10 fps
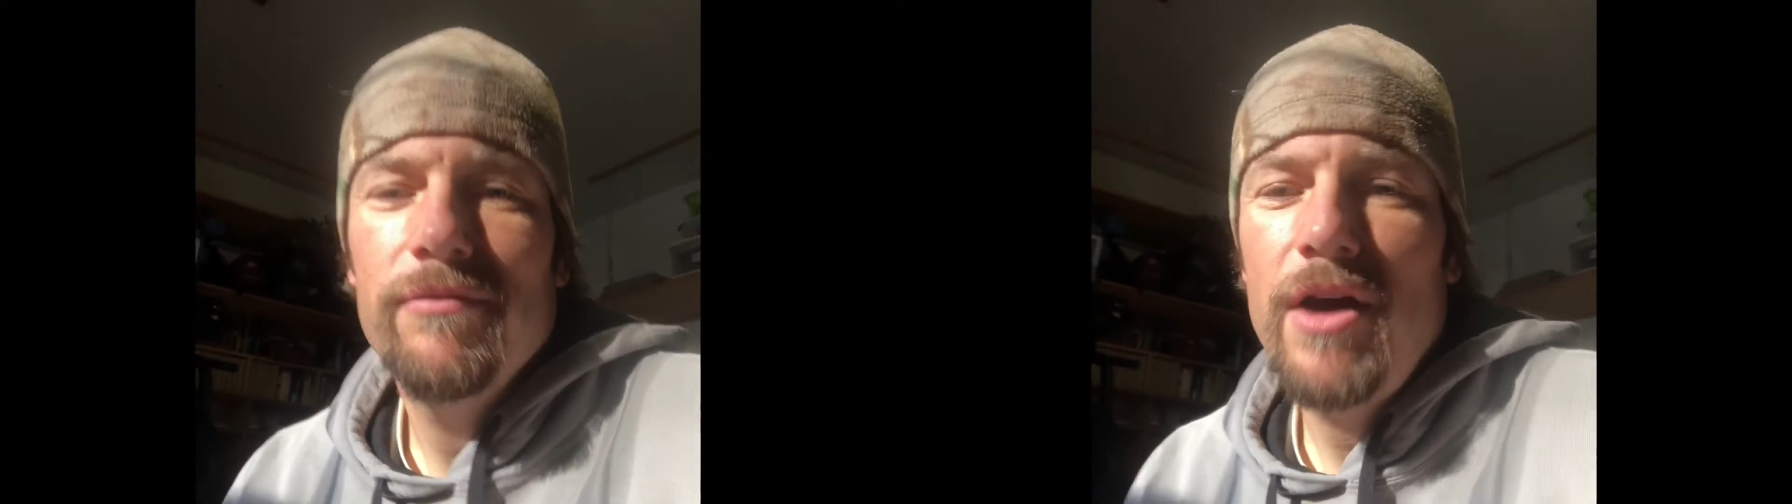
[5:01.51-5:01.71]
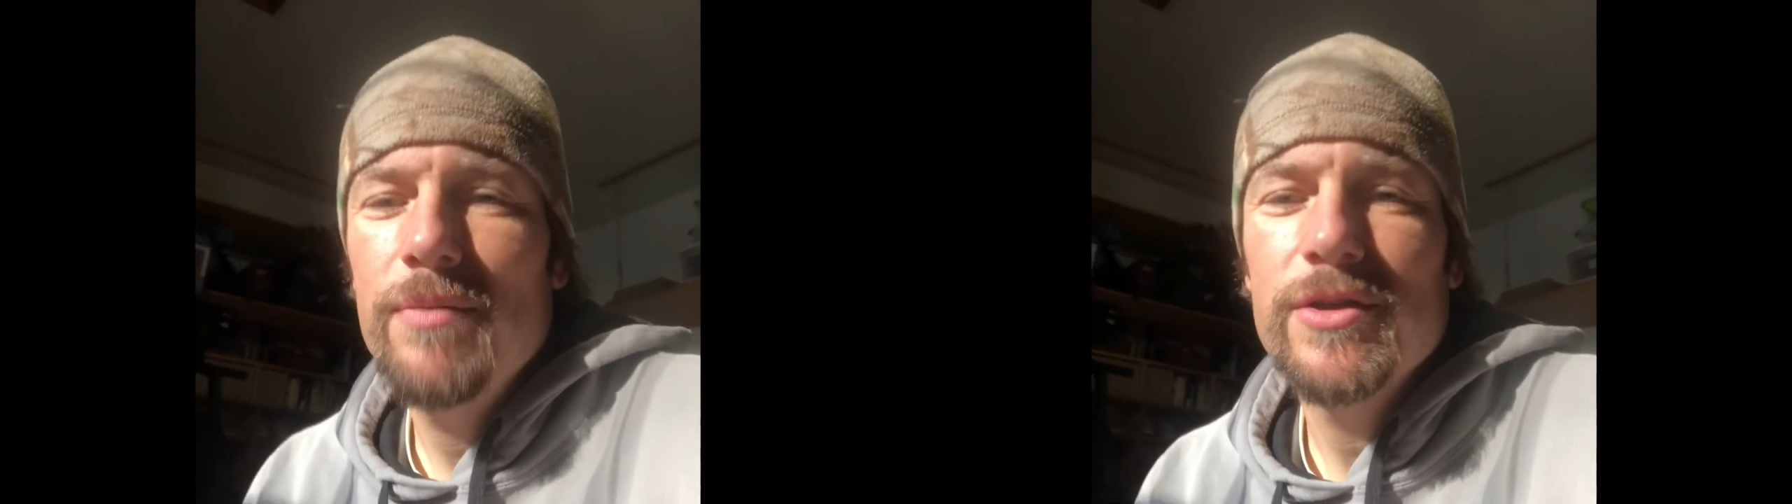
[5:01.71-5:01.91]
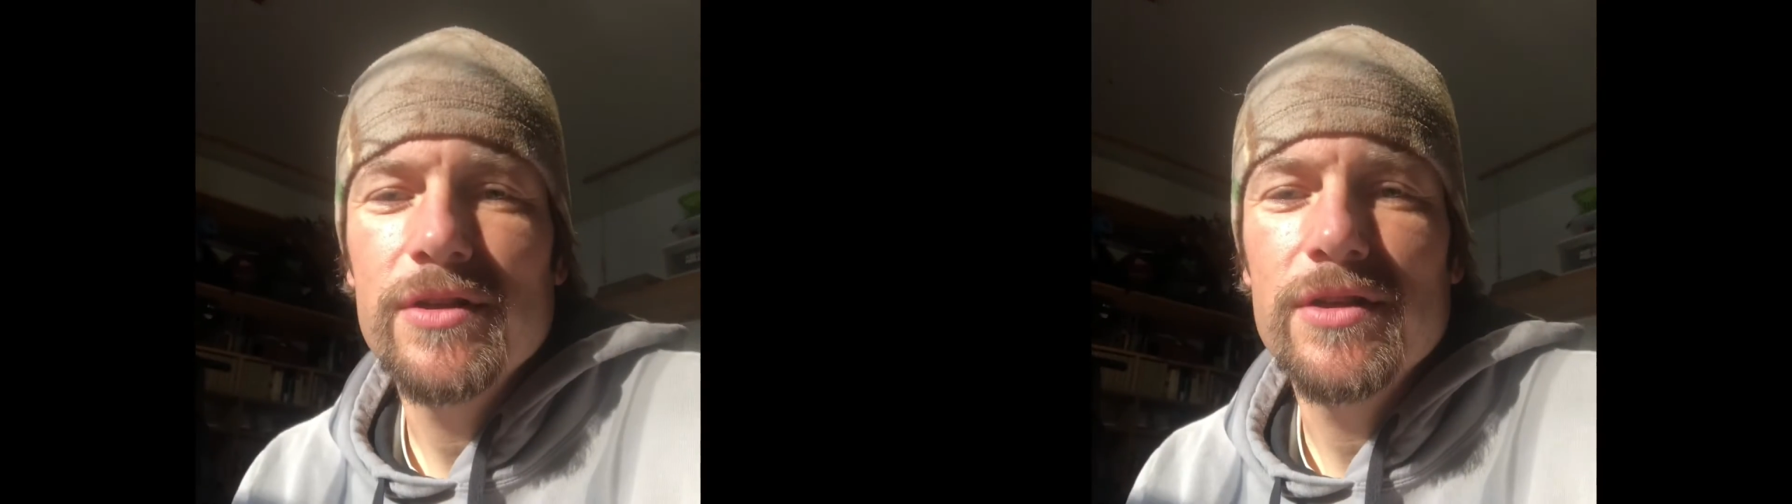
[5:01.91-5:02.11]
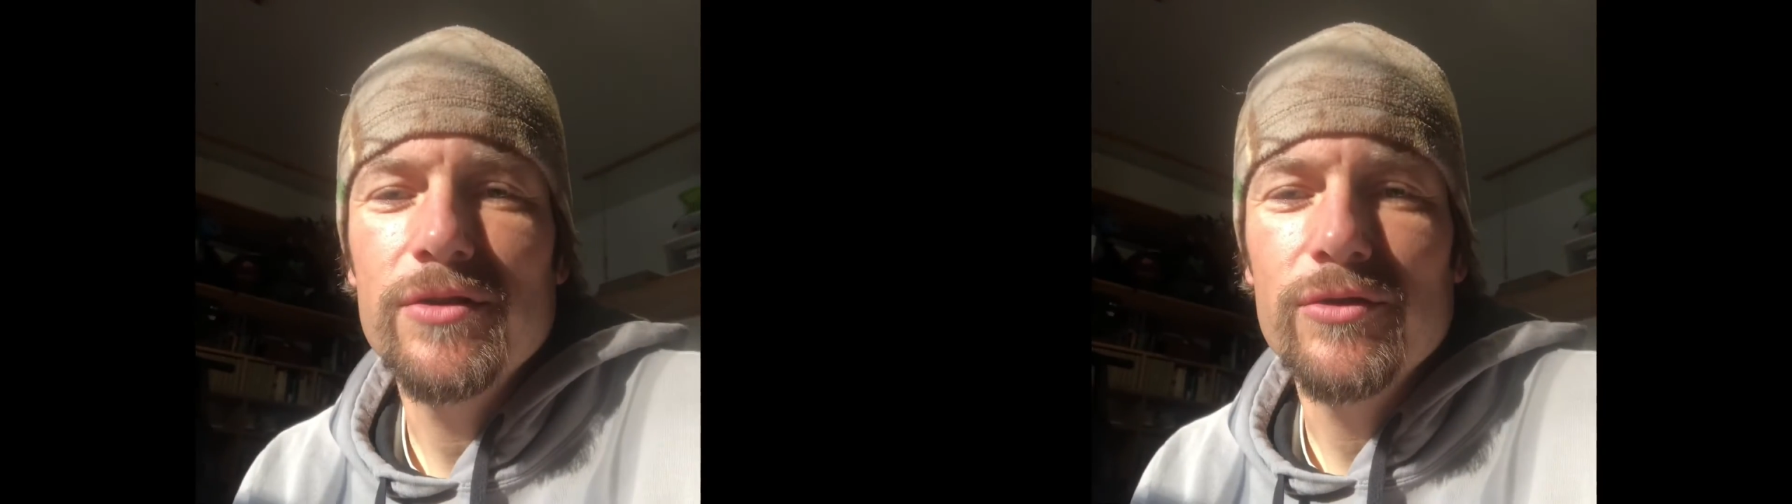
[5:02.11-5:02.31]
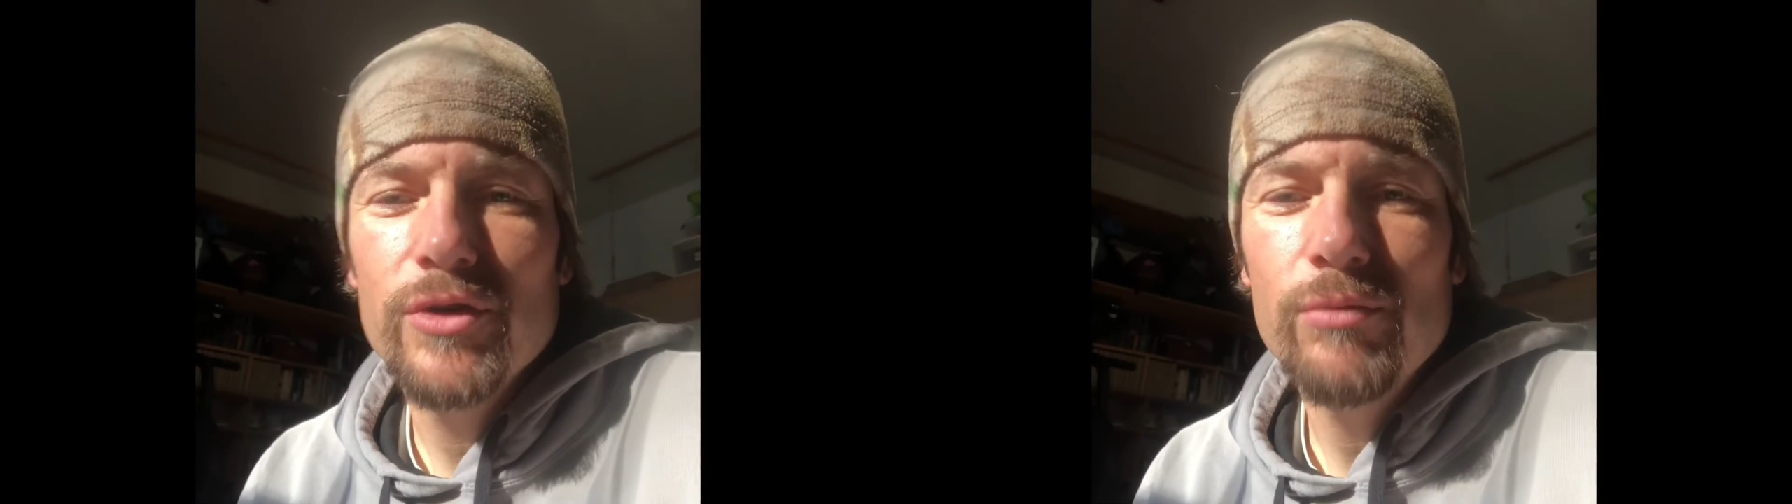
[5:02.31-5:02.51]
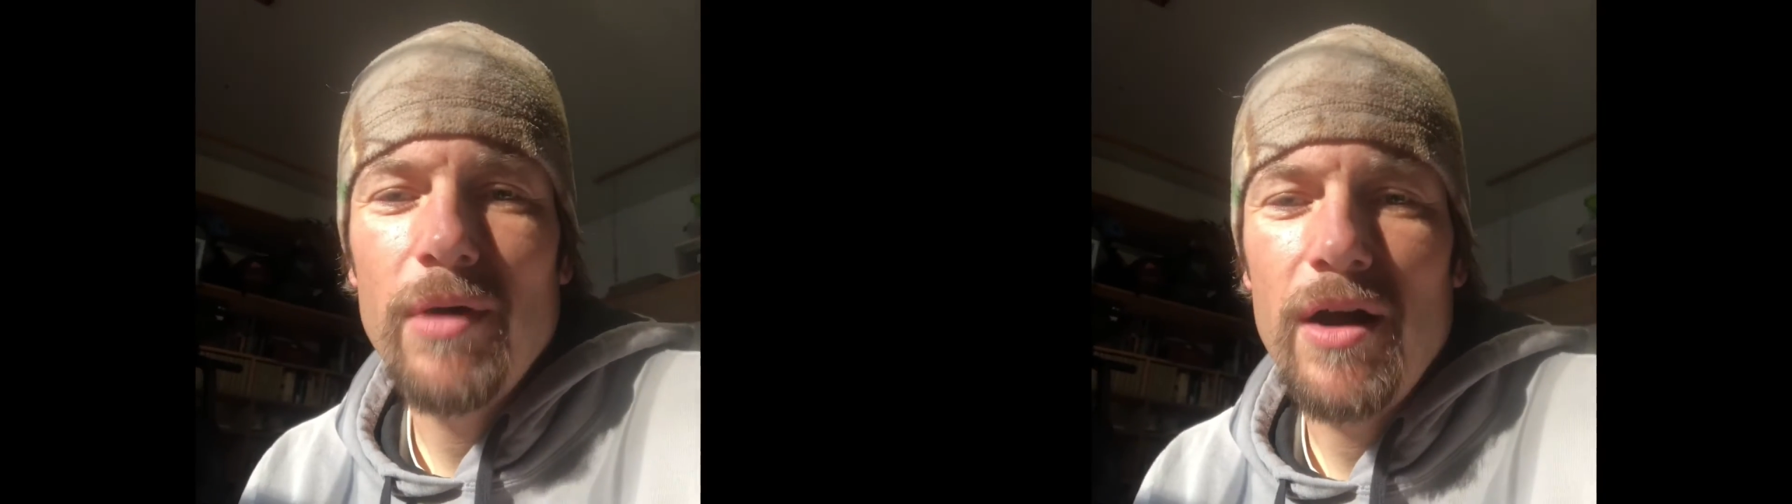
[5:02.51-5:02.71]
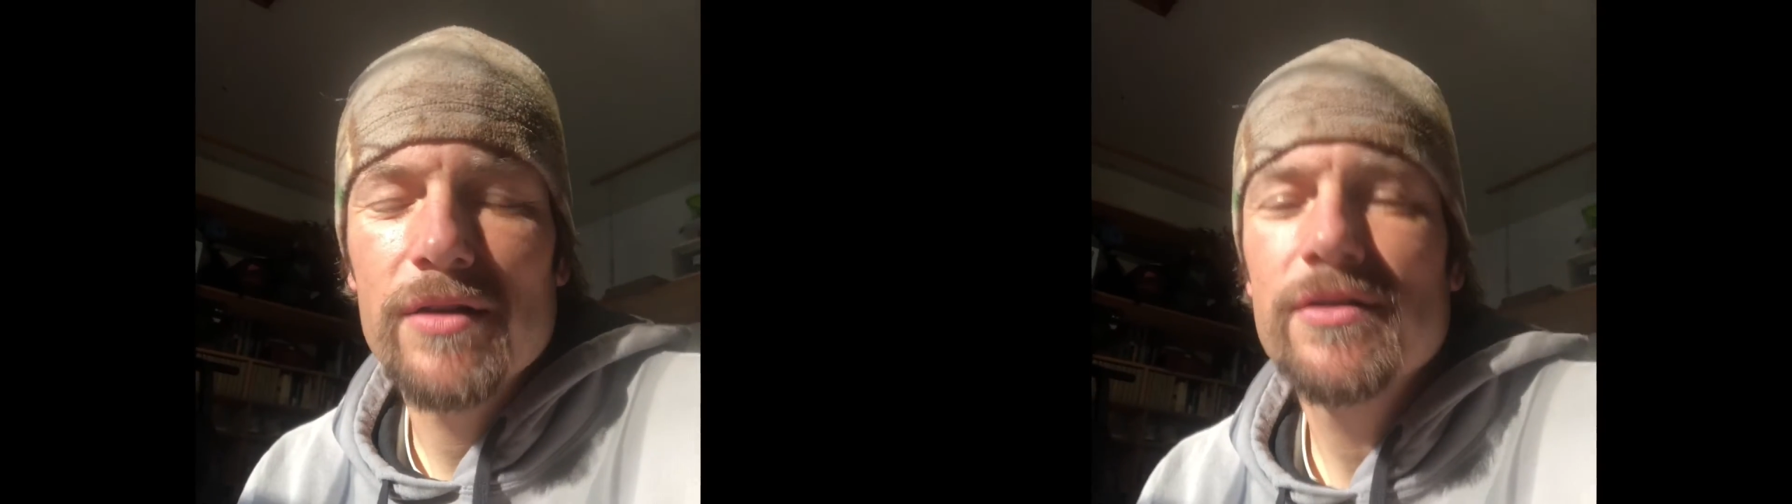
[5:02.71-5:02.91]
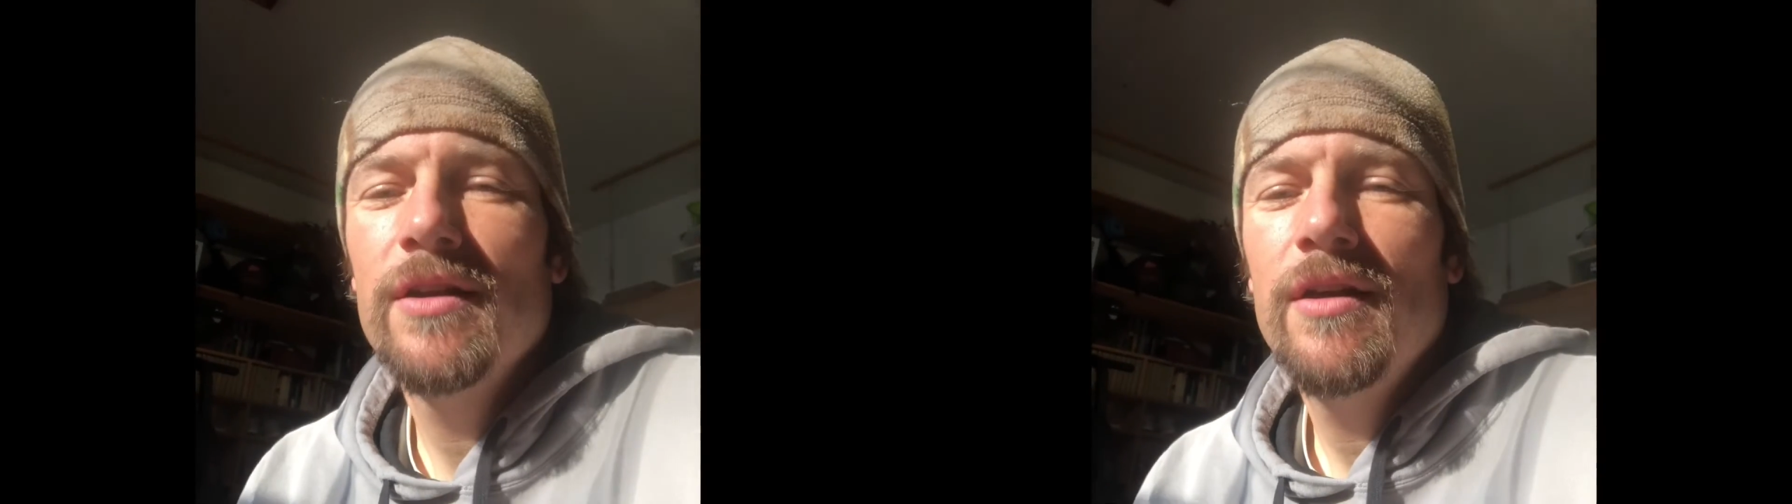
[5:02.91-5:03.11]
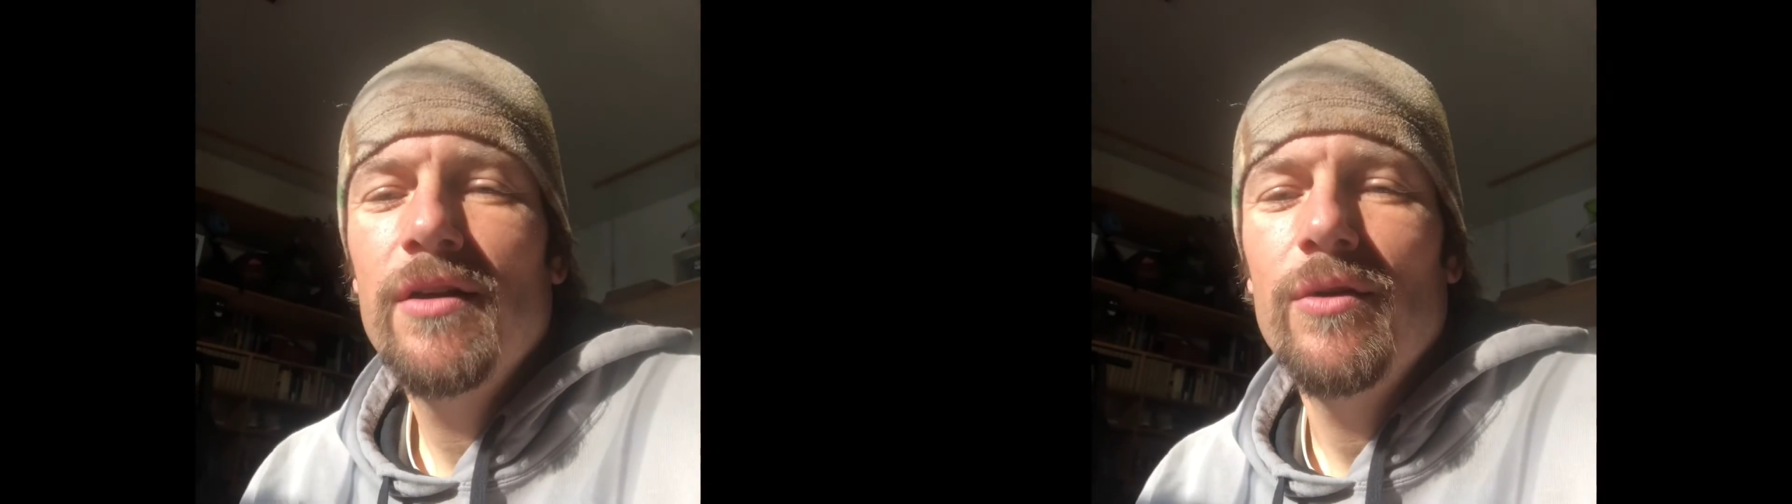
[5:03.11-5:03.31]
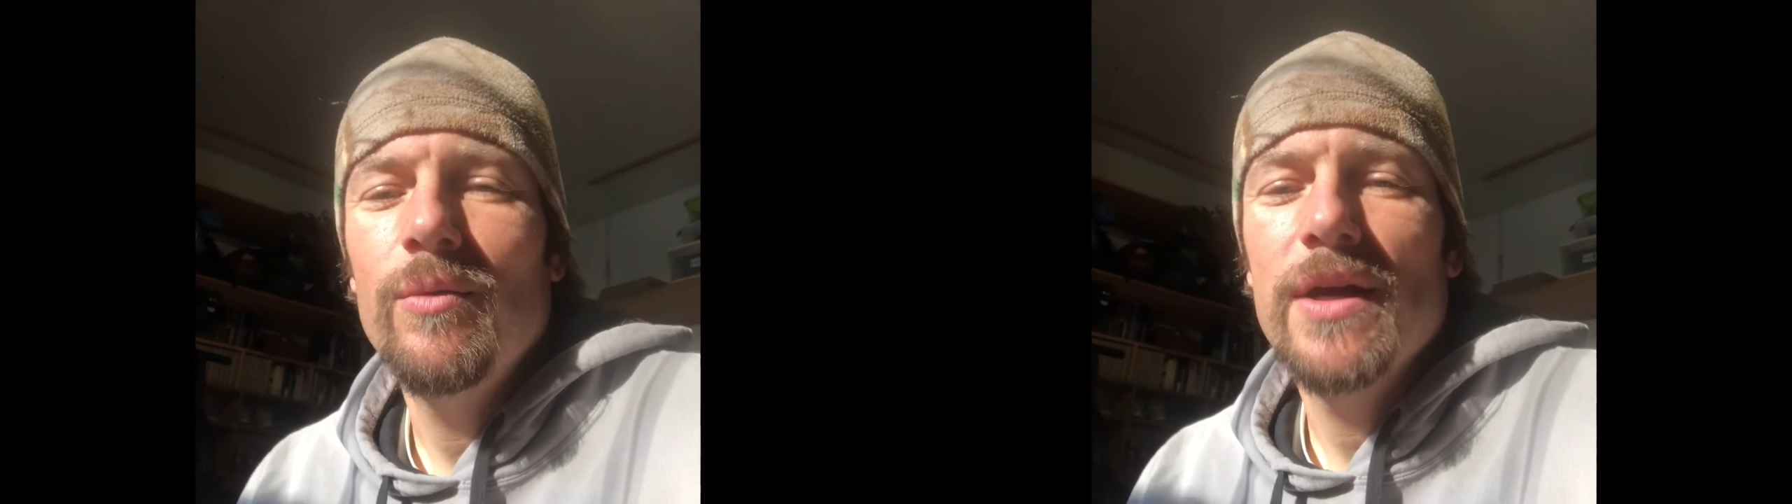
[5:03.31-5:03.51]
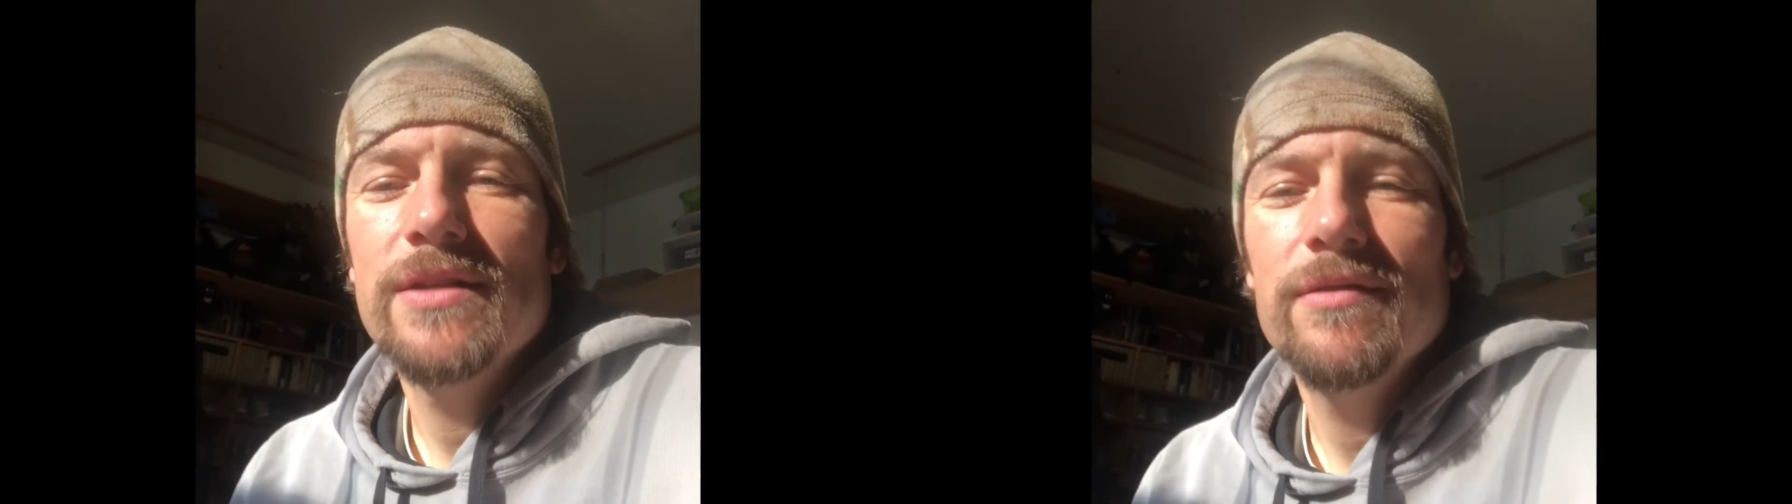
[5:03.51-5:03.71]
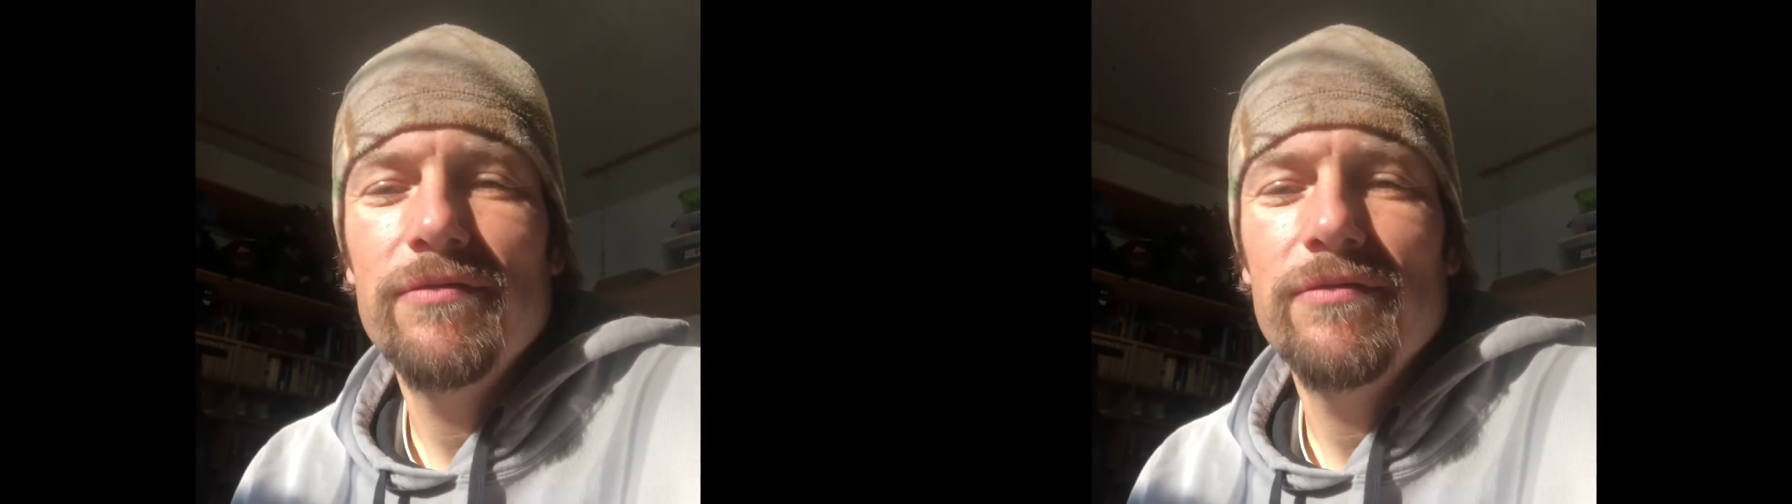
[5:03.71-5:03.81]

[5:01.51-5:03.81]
options in your toolbox on ways to